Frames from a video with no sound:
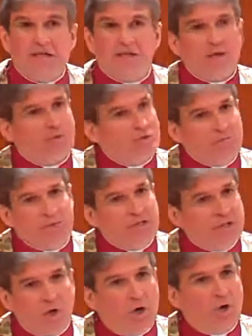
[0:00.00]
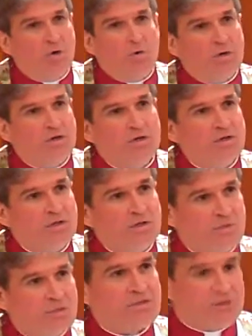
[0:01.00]
there would be no
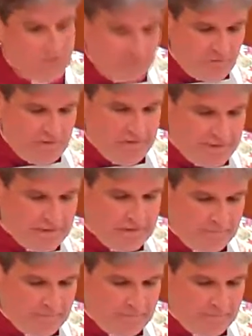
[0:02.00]
Christian faith.